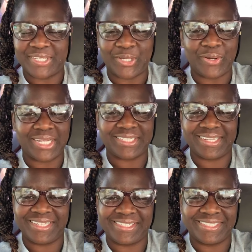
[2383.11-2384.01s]

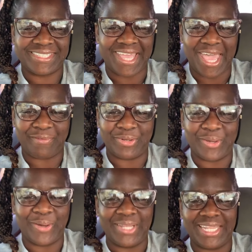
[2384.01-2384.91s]
congratulations to having
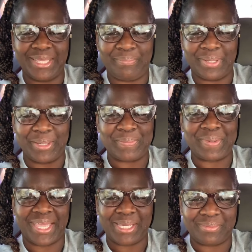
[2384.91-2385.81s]
an Olympic
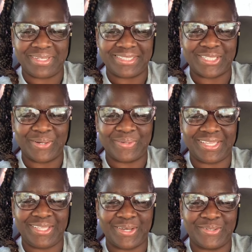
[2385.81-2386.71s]
baby.
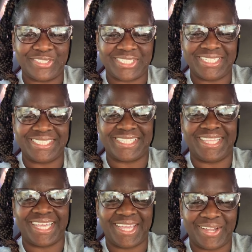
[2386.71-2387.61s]
Tokyo, she's
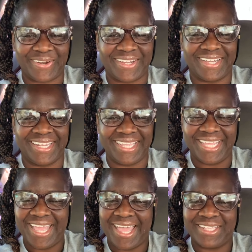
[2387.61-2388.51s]
there, honey.